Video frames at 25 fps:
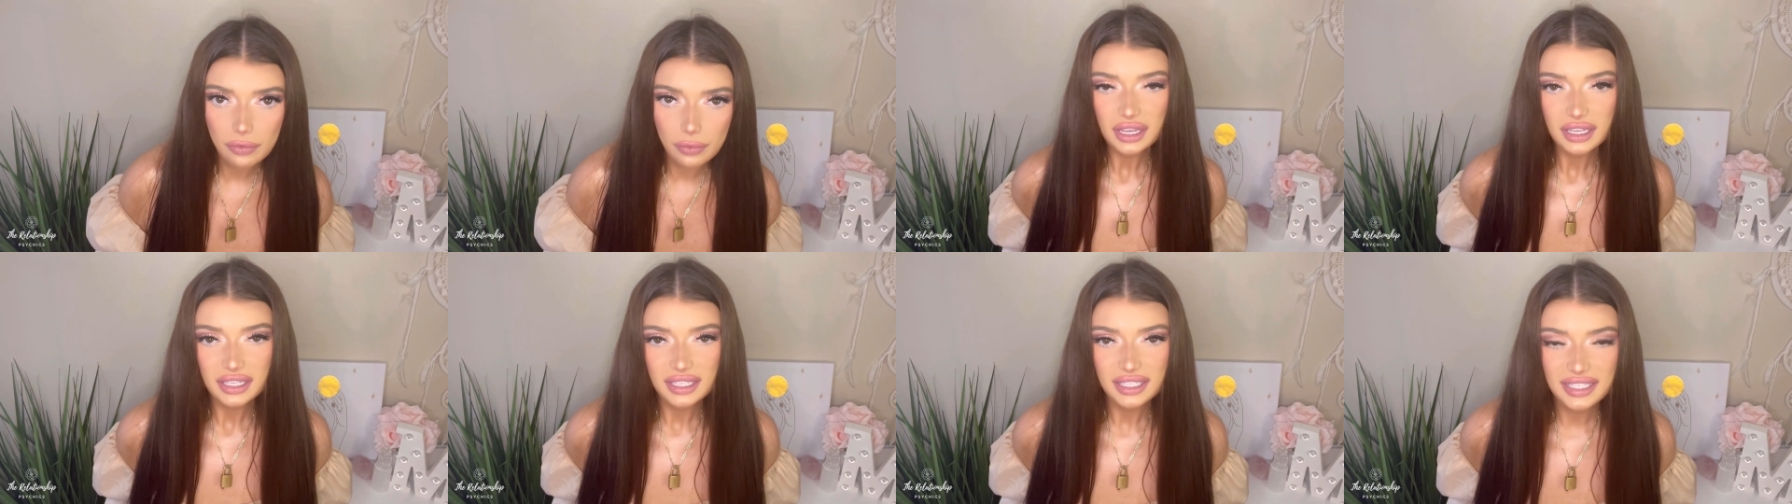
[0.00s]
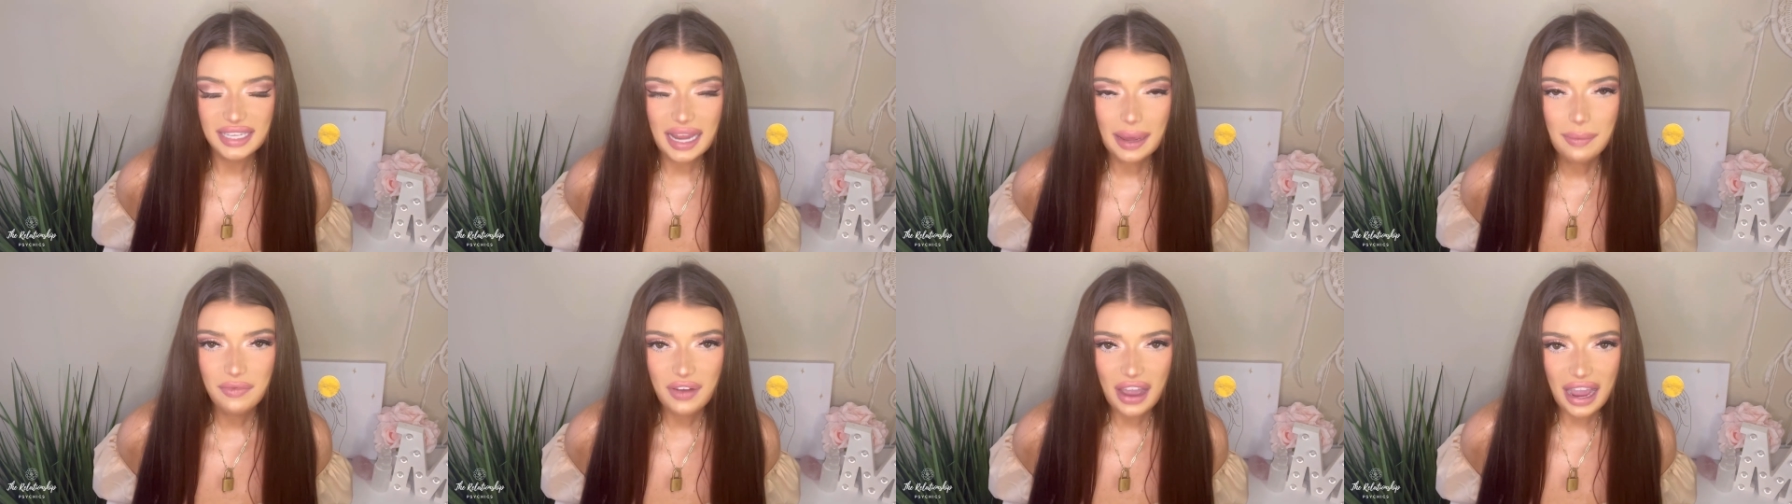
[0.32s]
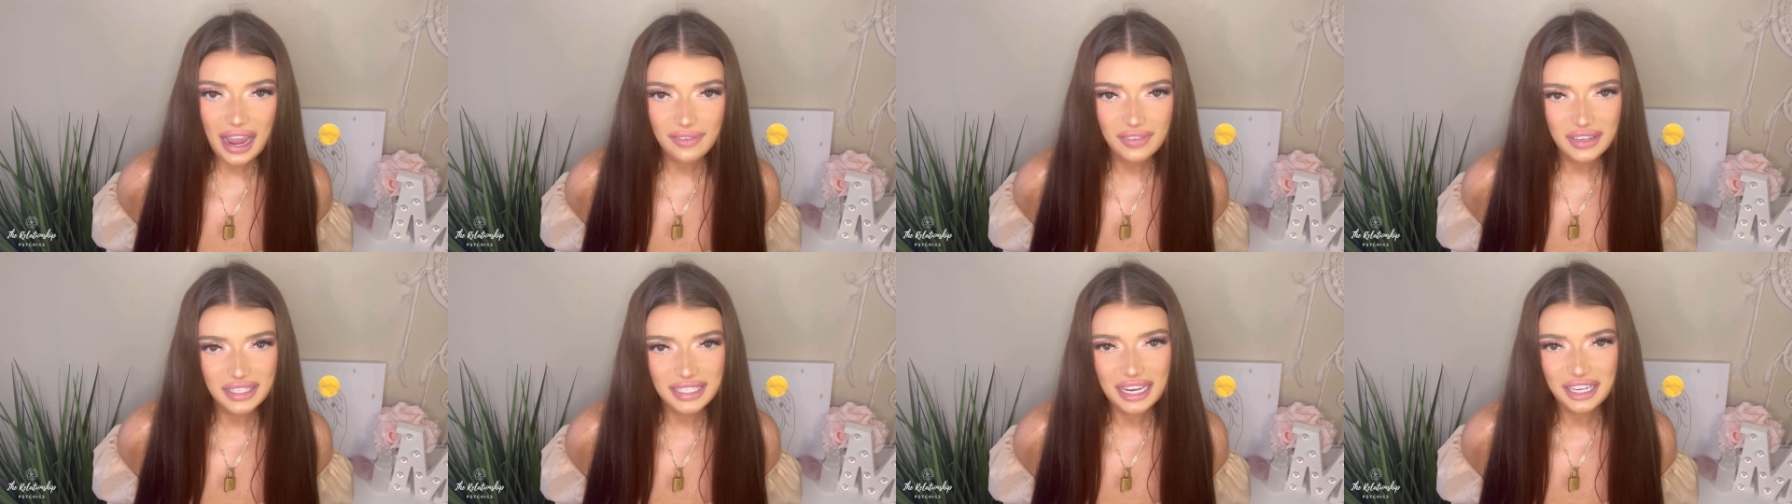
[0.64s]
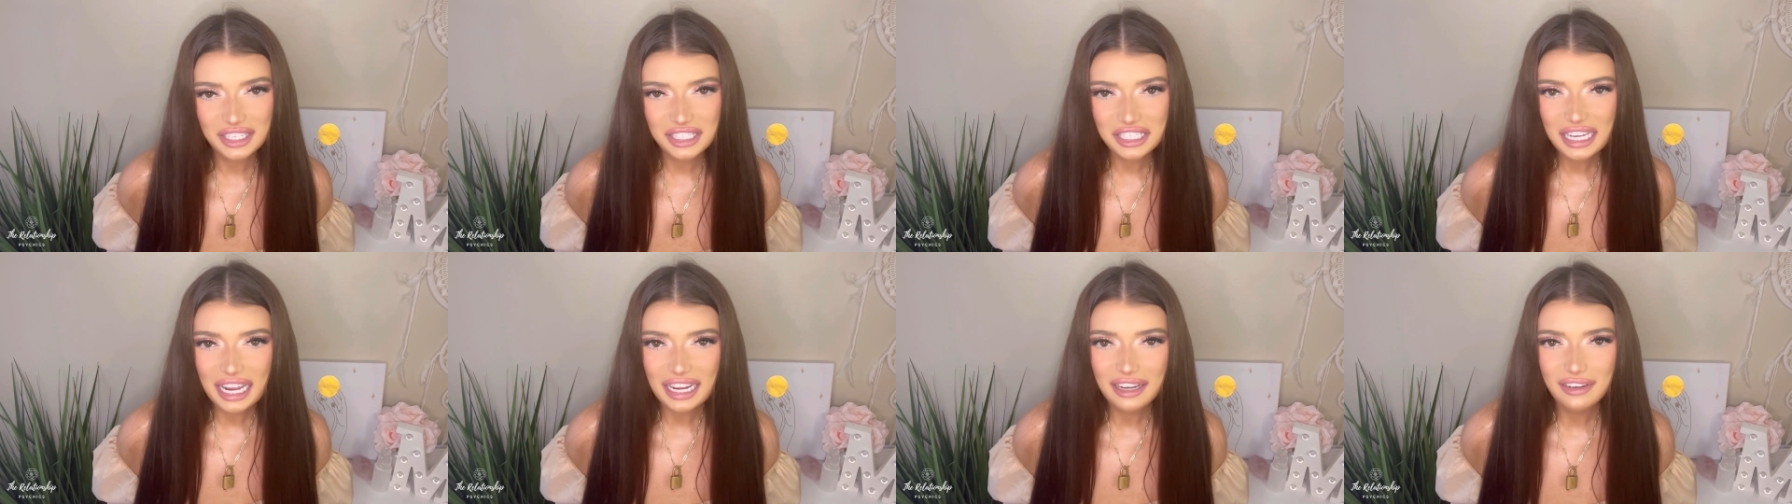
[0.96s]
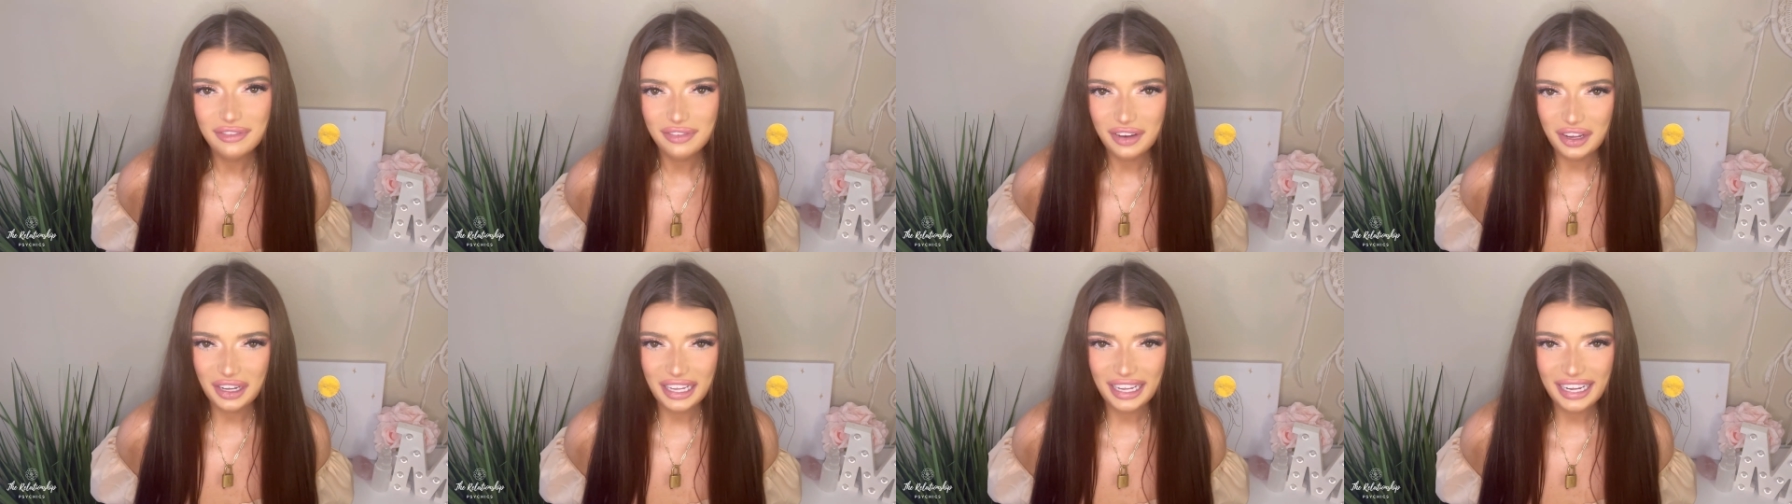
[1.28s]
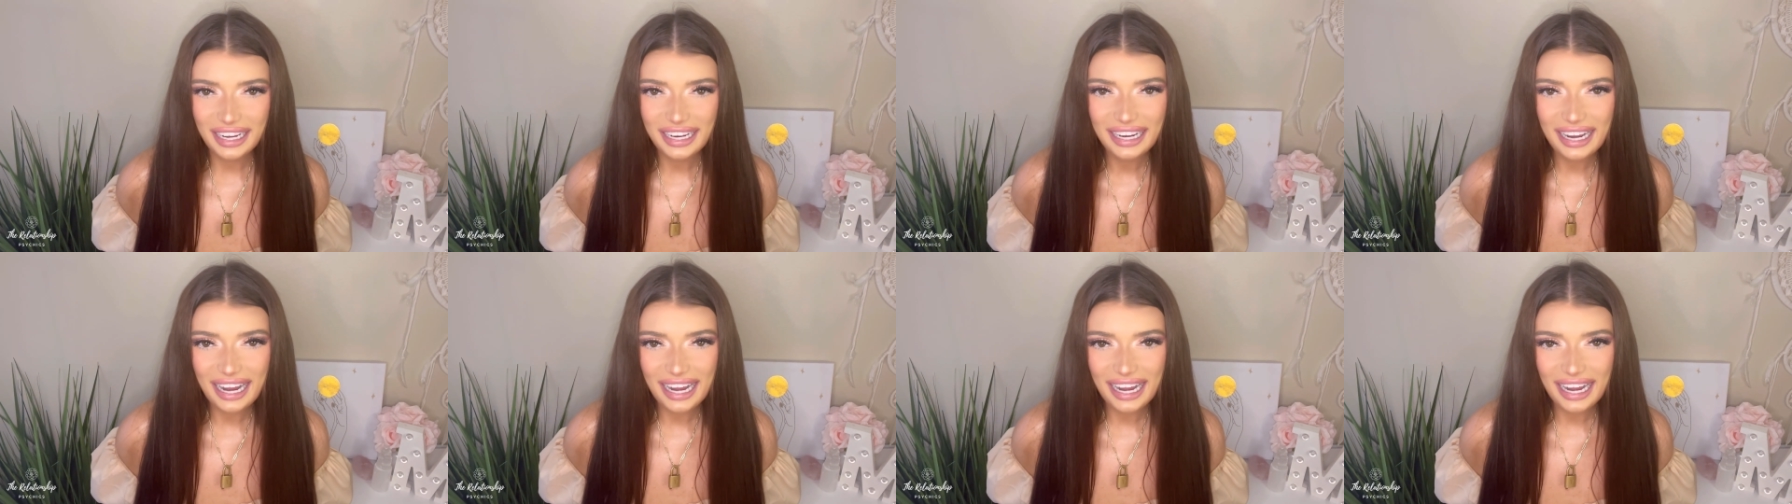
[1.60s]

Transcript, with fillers: Step 5 is actually kind of funny.